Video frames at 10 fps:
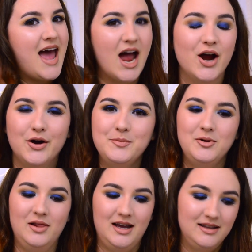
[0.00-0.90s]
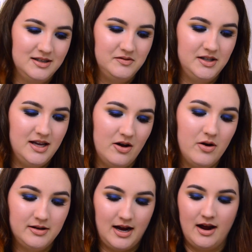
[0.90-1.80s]
I hope you liked this video
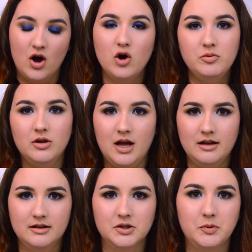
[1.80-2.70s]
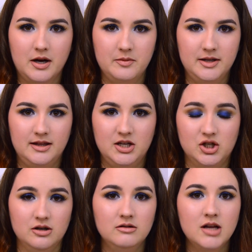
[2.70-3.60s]
and I hope you like this
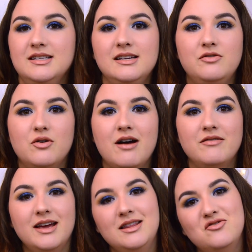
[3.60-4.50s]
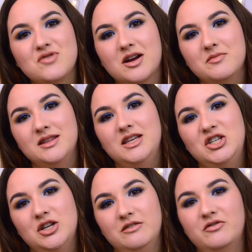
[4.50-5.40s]
recommendation. If you have any
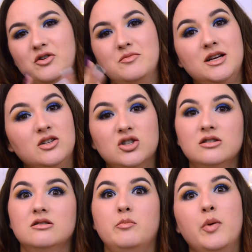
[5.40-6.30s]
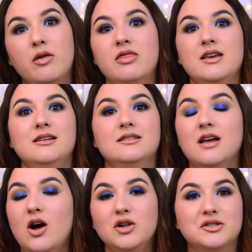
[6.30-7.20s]
recommendation for me, just put this
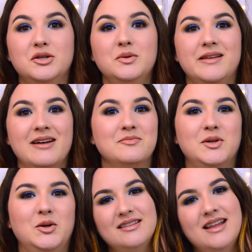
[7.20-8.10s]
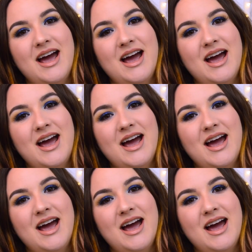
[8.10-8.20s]
also down below.